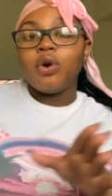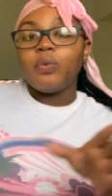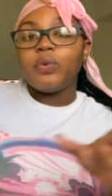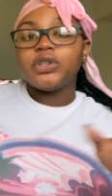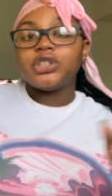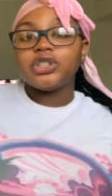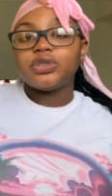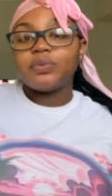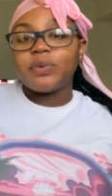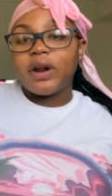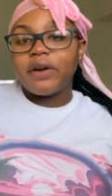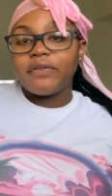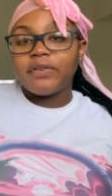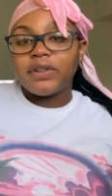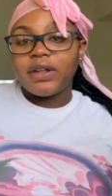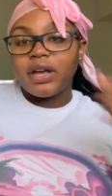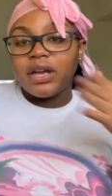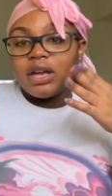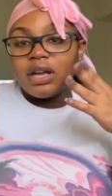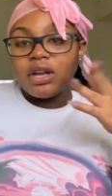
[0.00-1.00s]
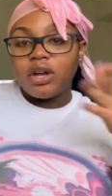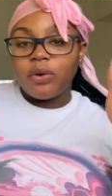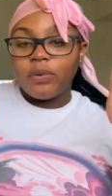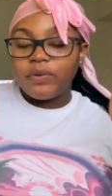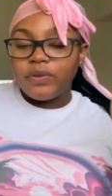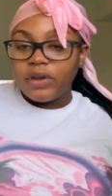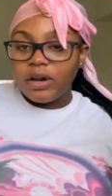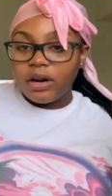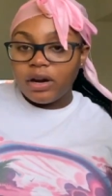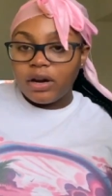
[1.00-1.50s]
which is whenever they
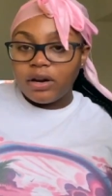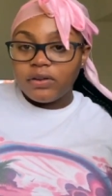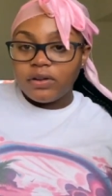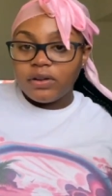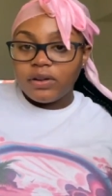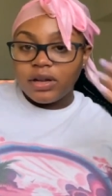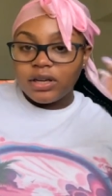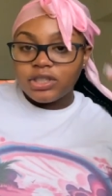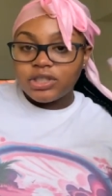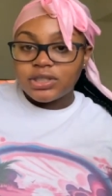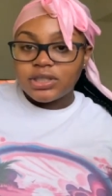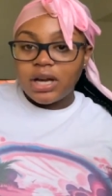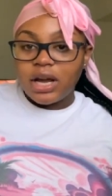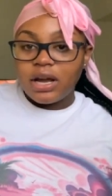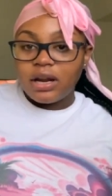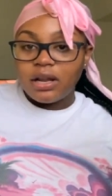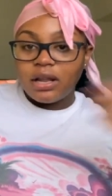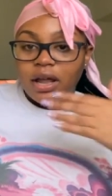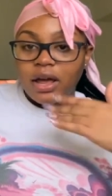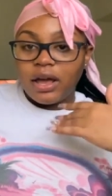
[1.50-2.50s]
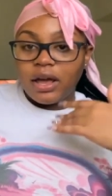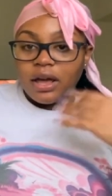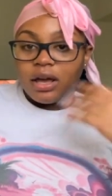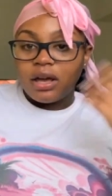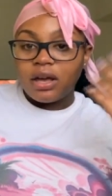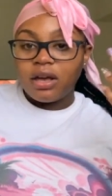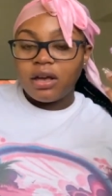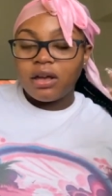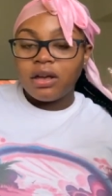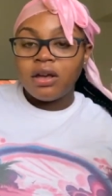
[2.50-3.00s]
go in there and then they just kind of
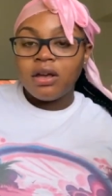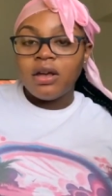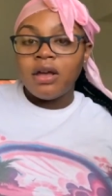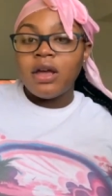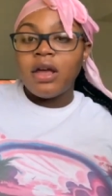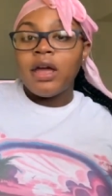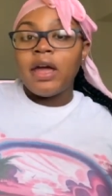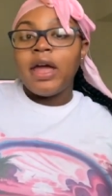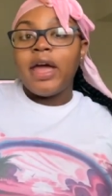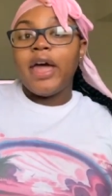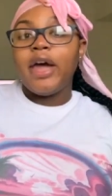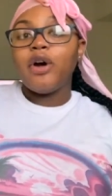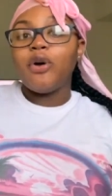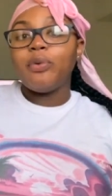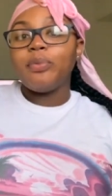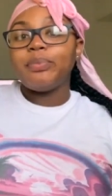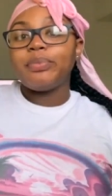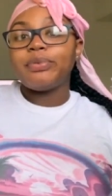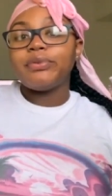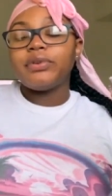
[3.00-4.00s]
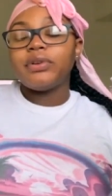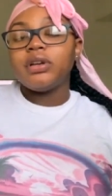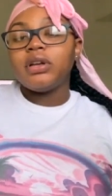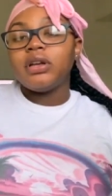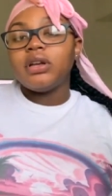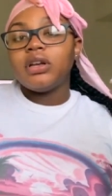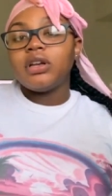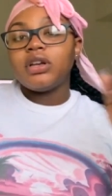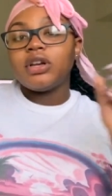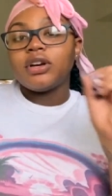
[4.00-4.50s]
like help
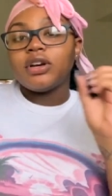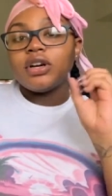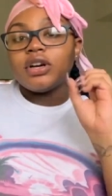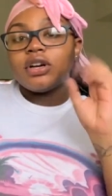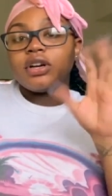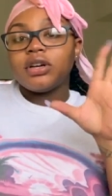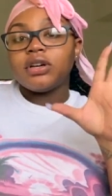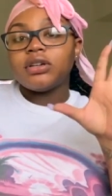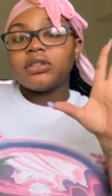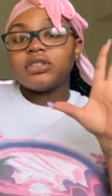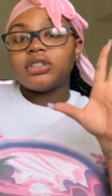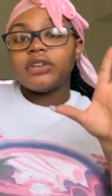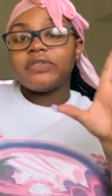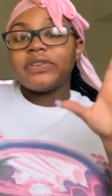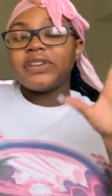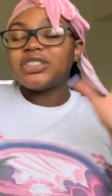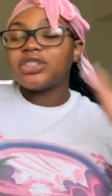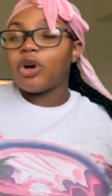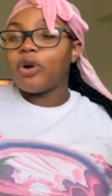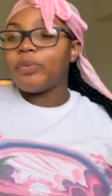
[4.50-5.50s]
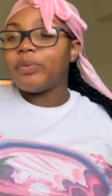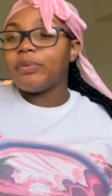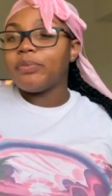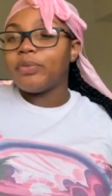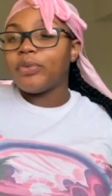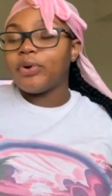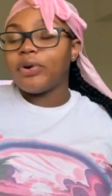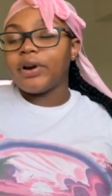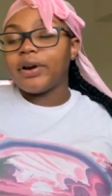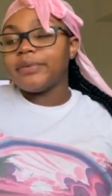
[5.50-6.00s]
your cervix
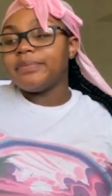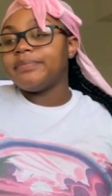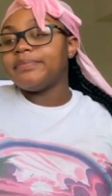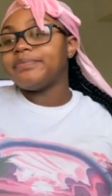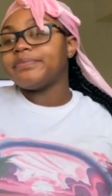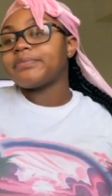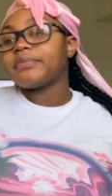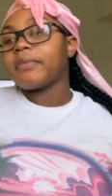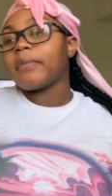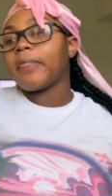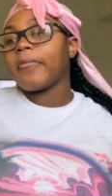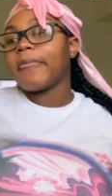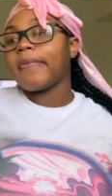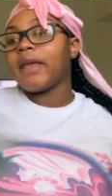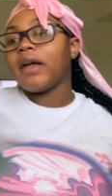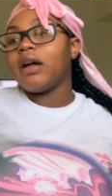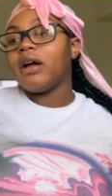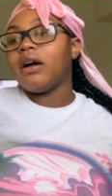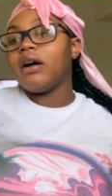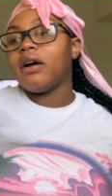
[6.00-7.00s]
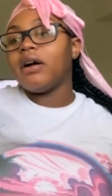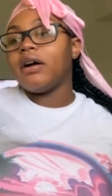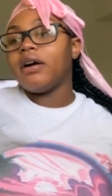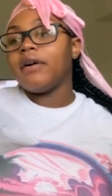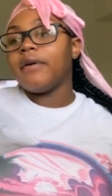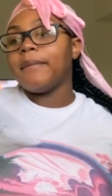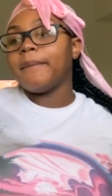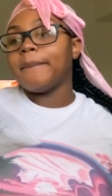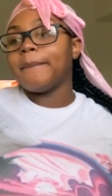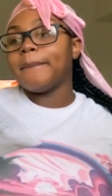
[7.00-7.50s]
open more.
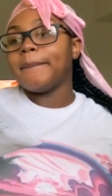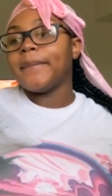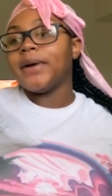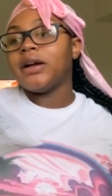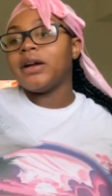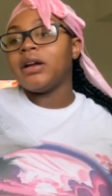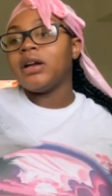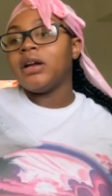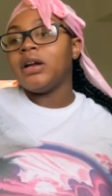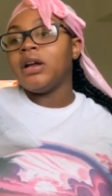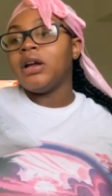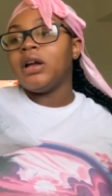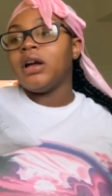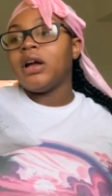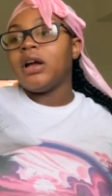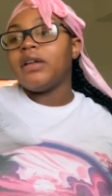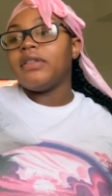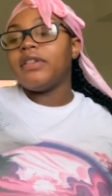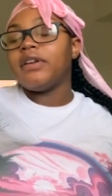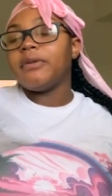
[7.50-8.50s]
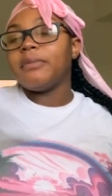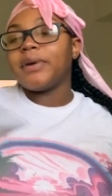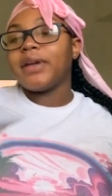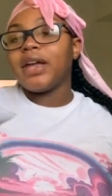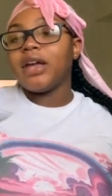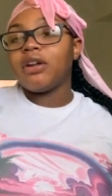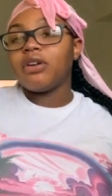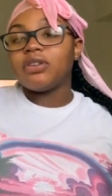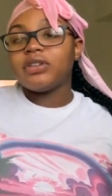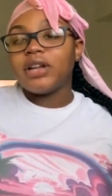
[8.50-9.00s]
The
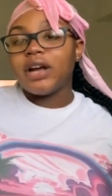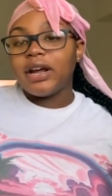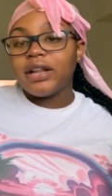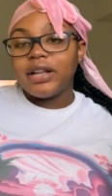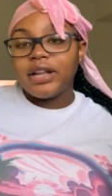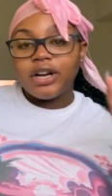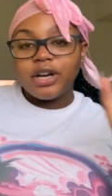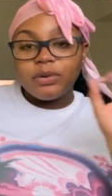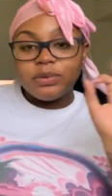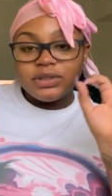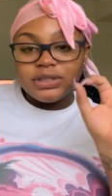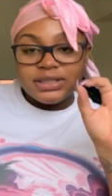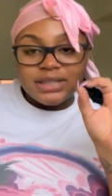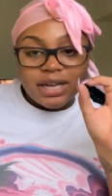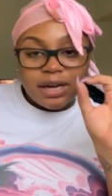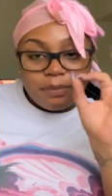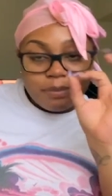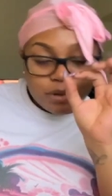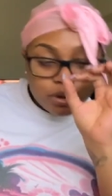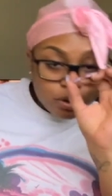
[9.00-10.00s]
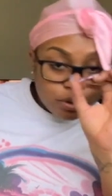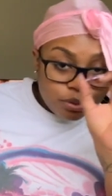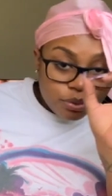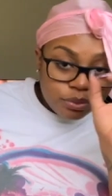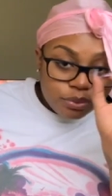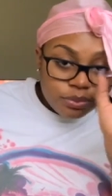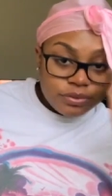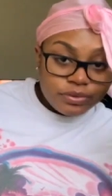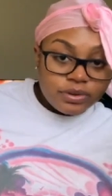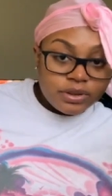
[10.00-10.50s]
mechanical dilator, which is like a
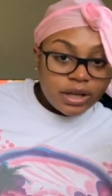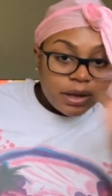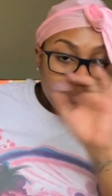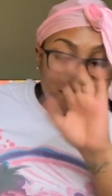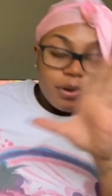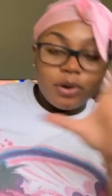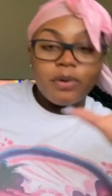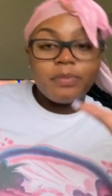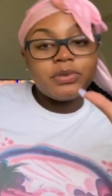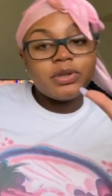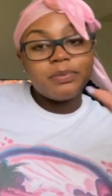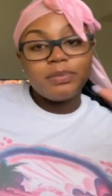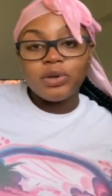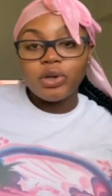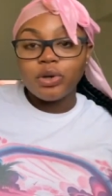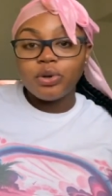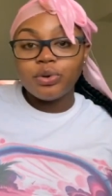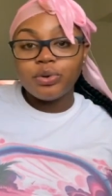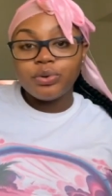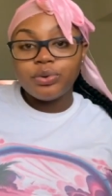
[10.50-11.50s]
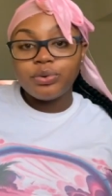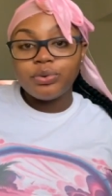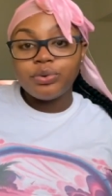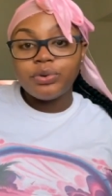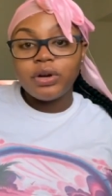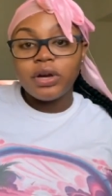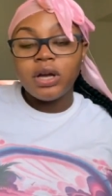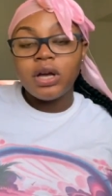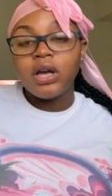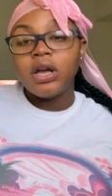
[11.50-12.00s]
balloon, they blow up the
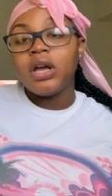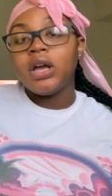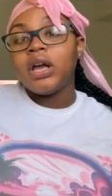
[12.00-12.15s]
balloon,